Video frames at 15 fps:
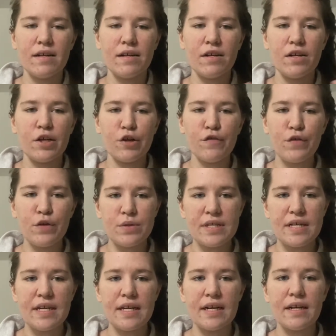
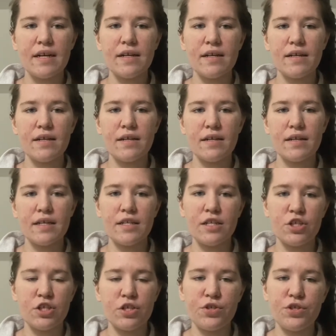confusing
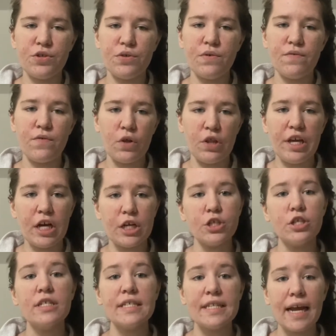condition to fully
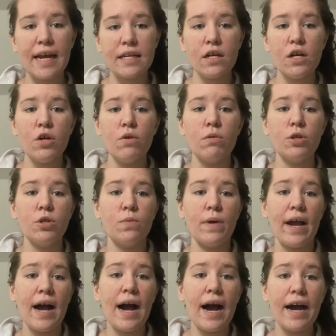understand, which is why
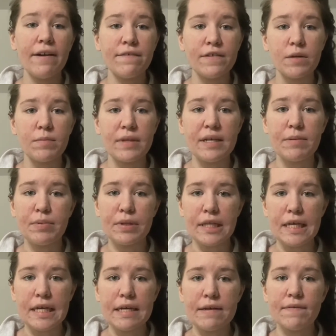I firmly
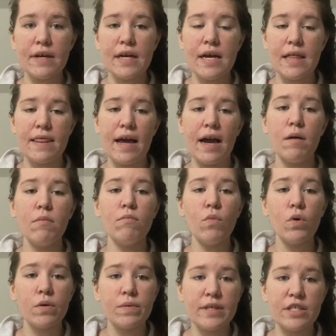believe that
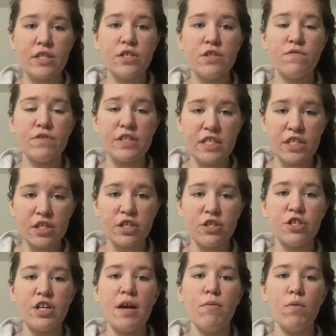more
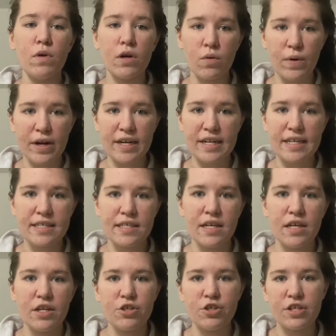research and more awareness
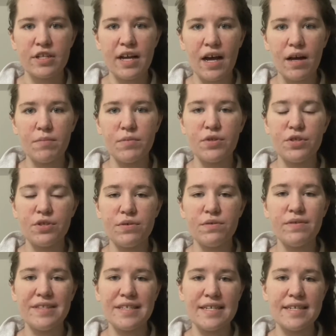should come
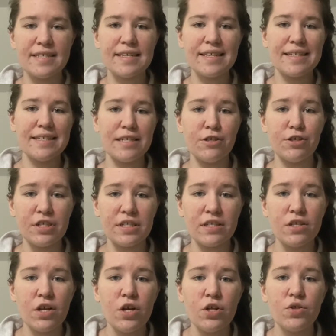to these conditions
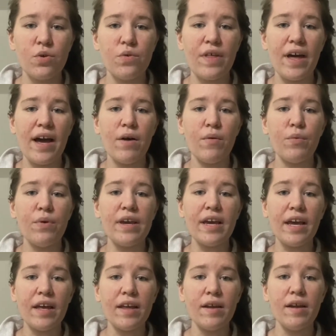so that we
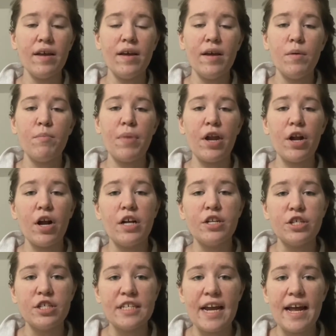can better
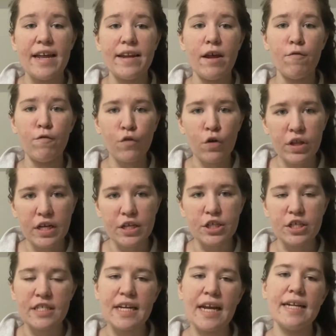understand and fully
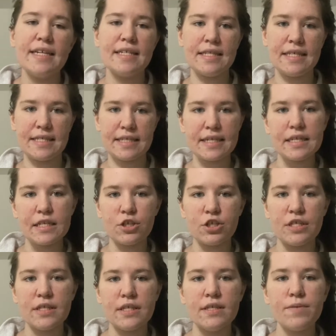understand these
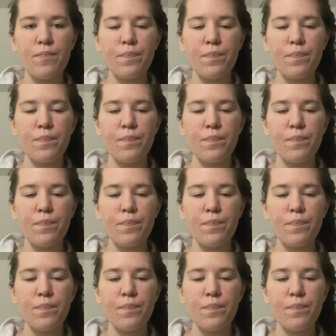conditions